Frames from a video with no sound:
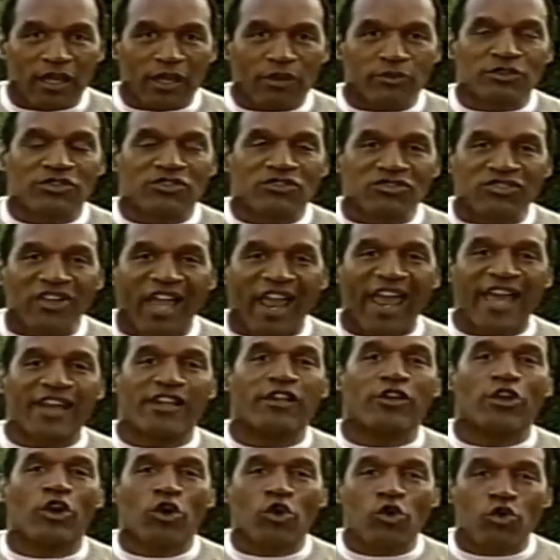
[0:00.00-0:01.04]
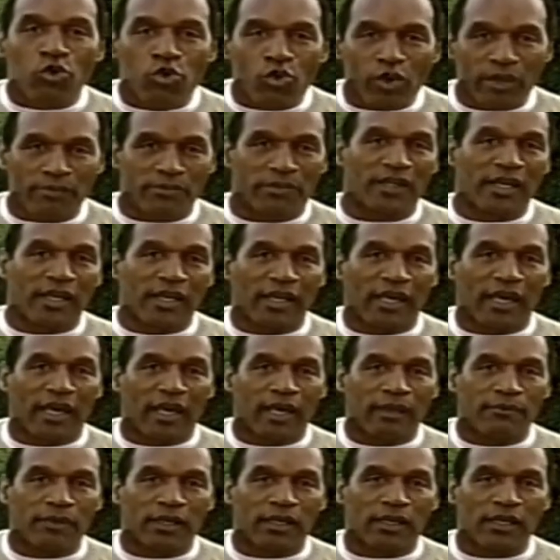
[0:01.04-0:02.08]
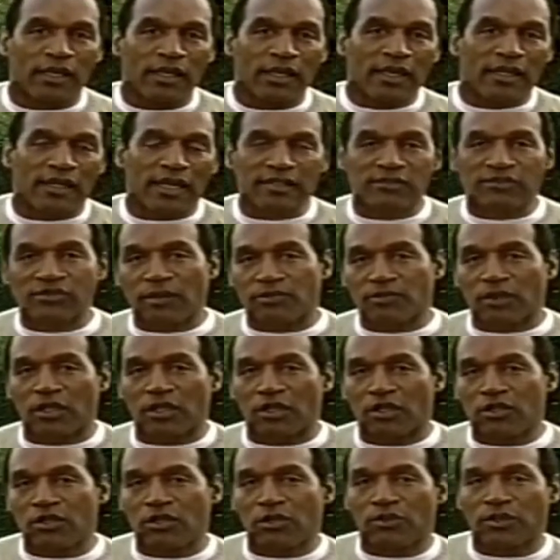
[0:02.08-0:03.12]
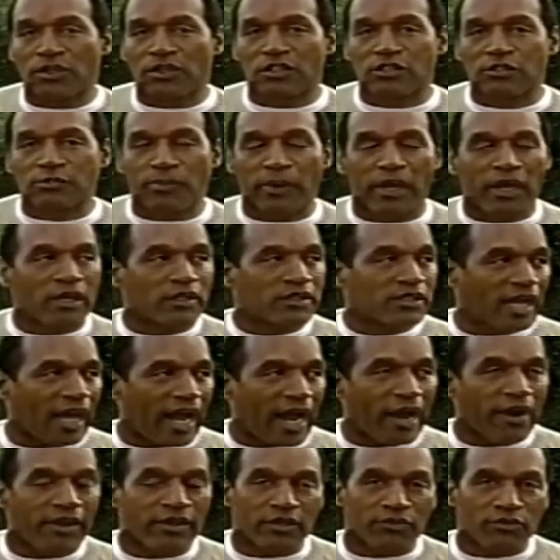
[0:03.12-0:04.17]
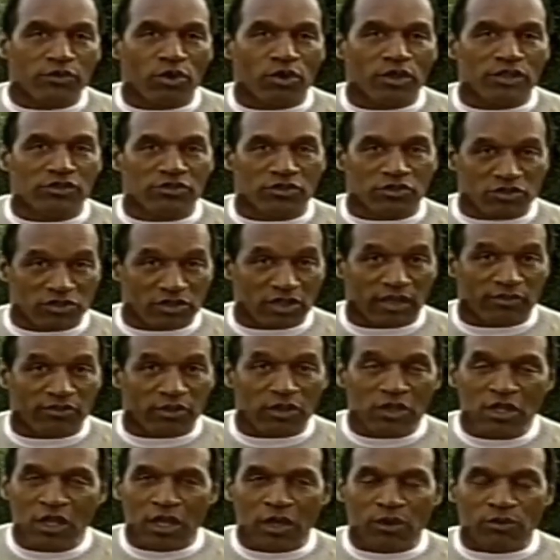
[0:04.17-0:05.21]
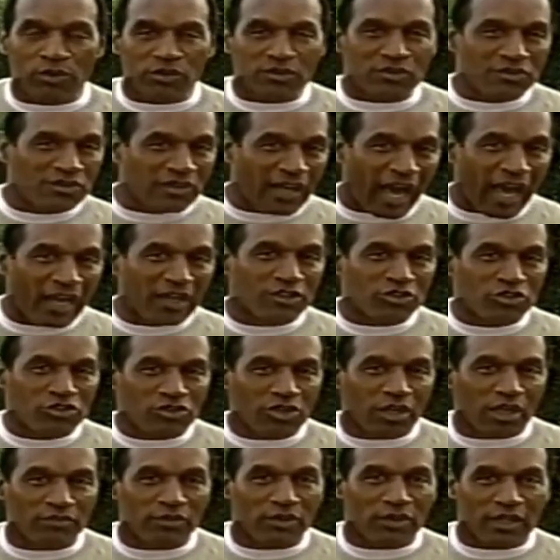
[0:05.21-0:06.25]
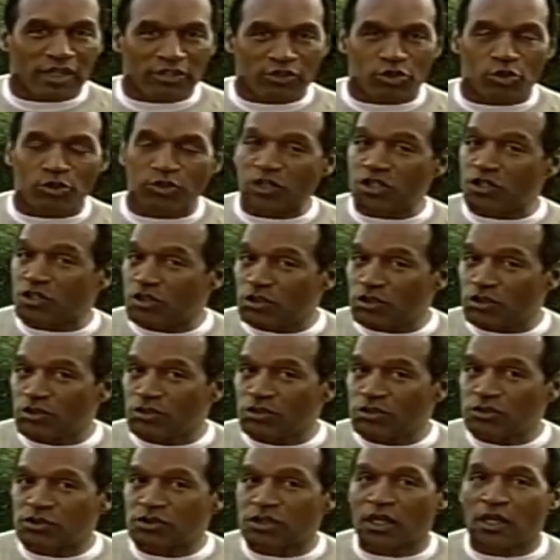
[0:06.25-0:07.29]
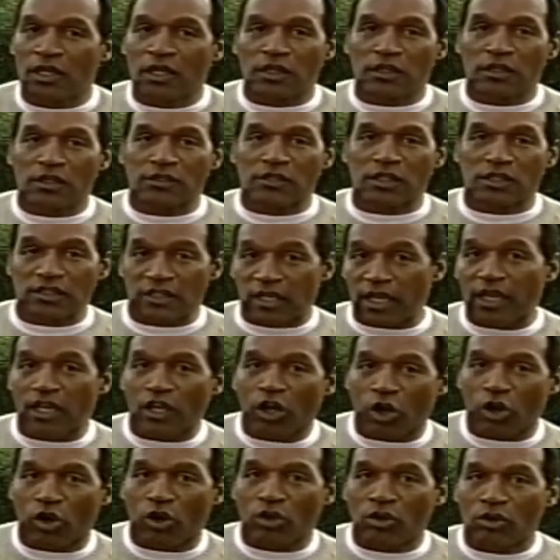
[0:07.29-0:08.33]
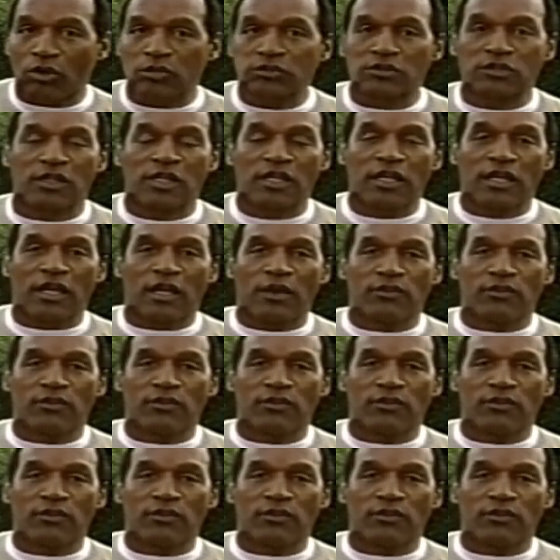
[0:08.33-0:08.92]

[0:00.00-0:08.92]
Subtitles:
It was standard equipment. It came, had something to do with the spare tire, and of course, the shovel was not a shovel that you would use to dig holes.